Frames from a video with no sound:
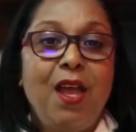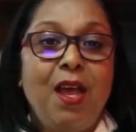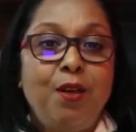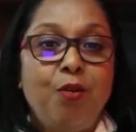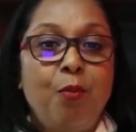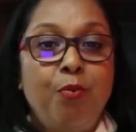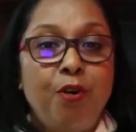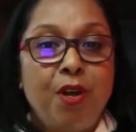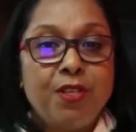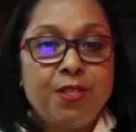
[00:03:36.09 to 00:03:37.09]
And our
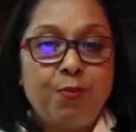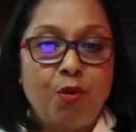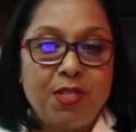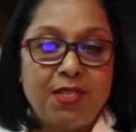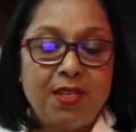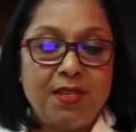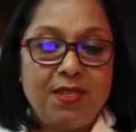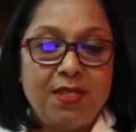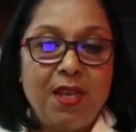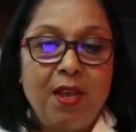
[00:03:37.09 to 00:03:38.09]
bronze
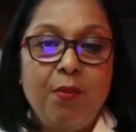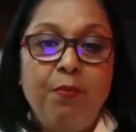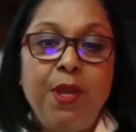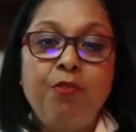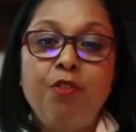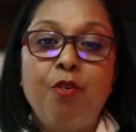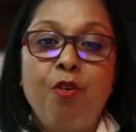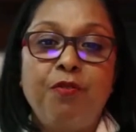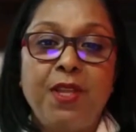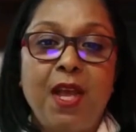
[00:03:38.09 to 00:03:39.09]
sponsors, Bureau
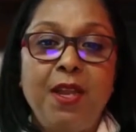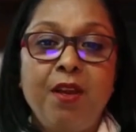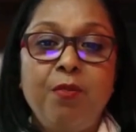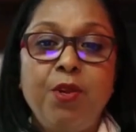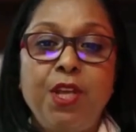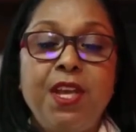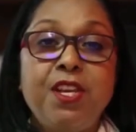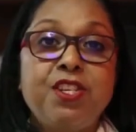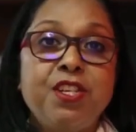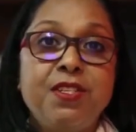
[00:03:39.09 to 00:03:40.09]
of
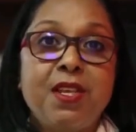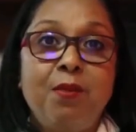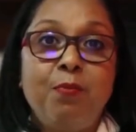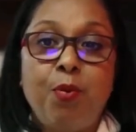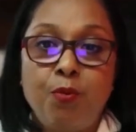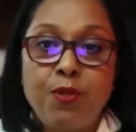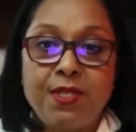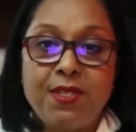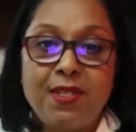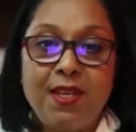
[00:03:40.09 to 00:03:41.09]
Telecommunications and
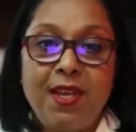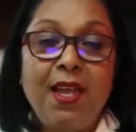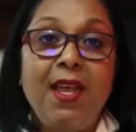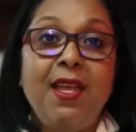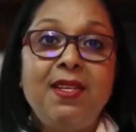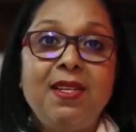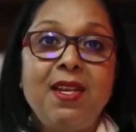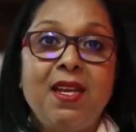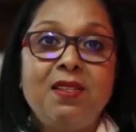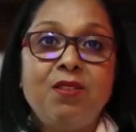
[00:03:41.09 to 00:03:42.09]
Post,
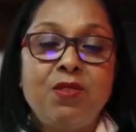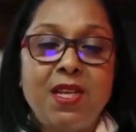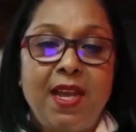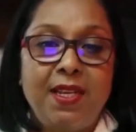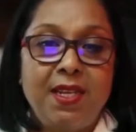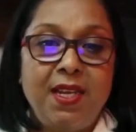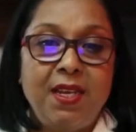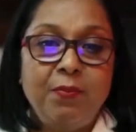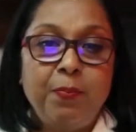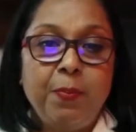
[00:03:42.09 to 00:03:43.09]
Internet Society,